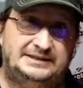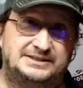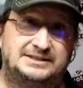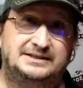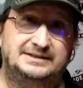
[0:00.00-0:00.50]

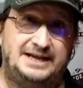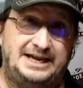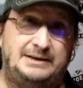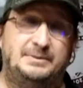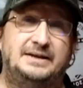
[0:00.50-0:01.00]
this
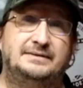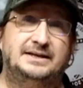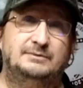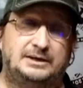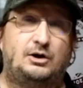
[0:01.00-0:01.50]
name, and
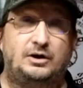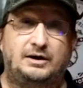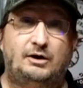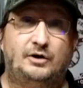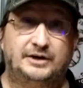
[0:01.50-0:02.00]
they
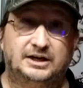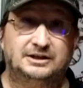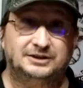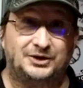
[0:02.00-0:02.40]
are are they're going